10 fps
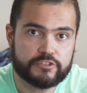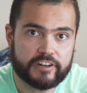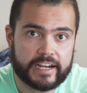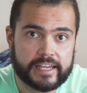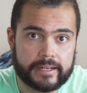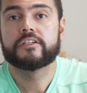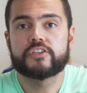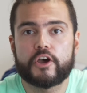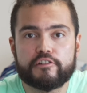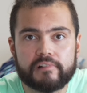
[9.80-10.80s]
straight in.
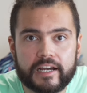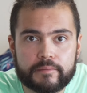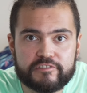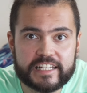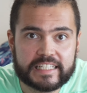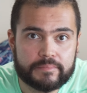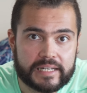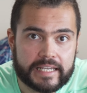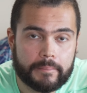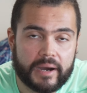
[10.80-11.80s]
So rather predictably,